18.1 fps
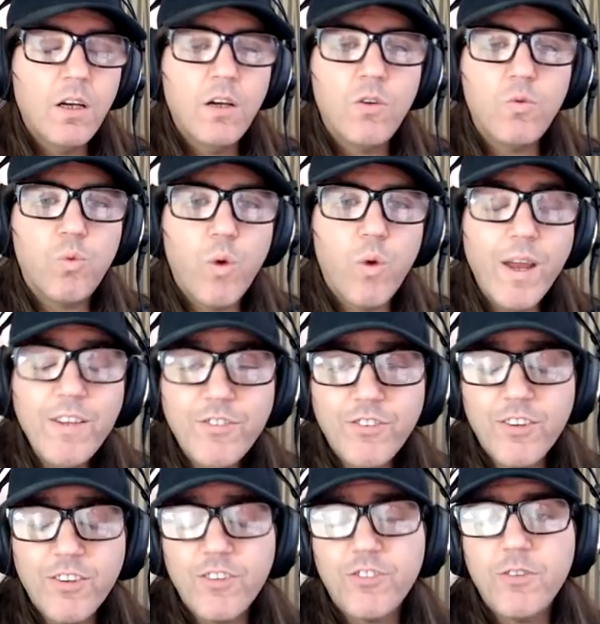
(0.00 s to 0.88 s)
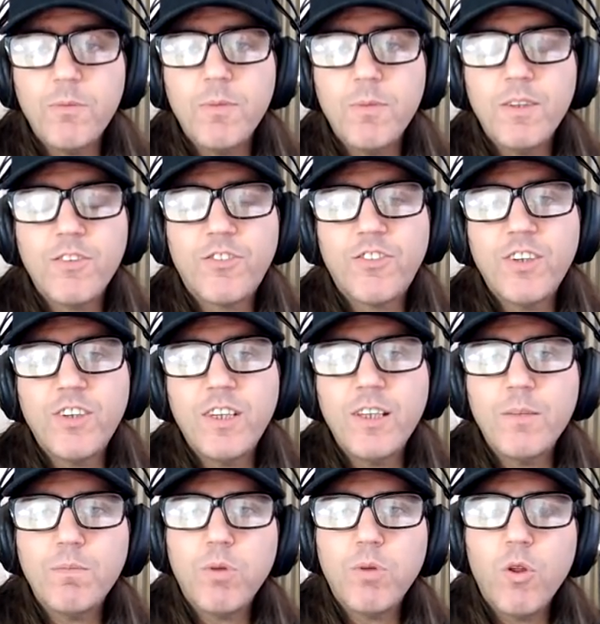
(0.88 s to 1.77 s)
racism in city
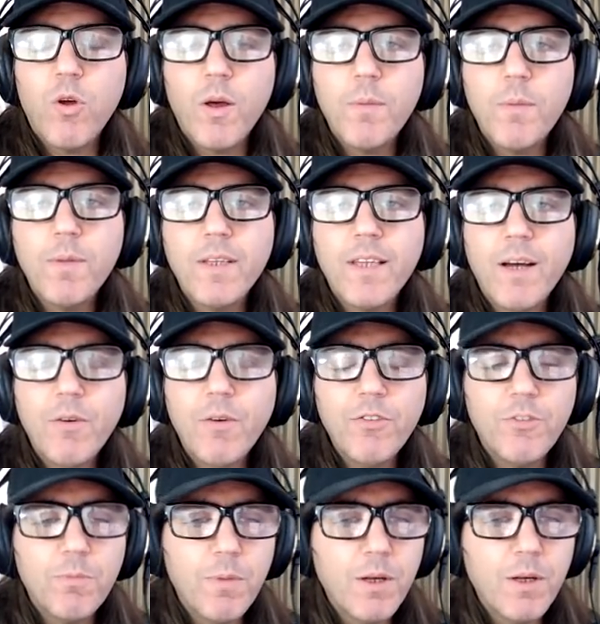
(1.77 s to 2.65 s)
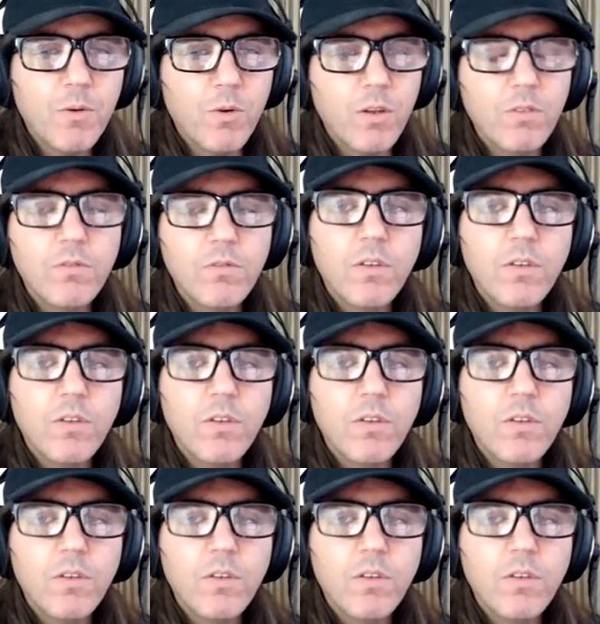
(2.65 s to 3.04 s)
employment. That was a big one.